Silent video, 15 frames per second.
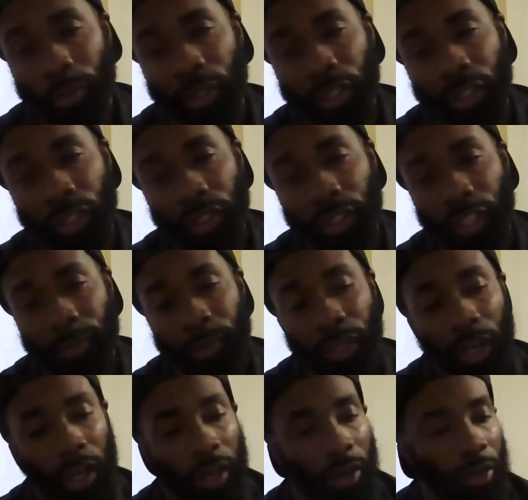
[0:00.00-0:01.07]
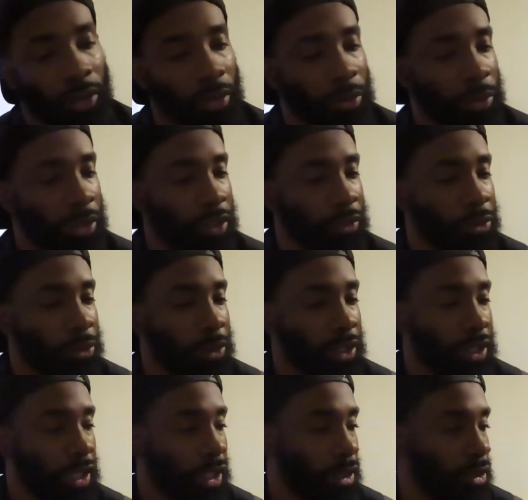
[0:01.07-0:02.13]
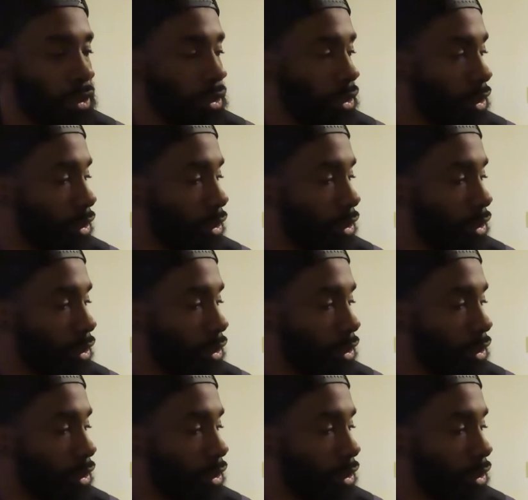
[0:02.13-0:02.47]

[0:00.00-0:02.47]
or entertainment hall, or whatever you want to call it.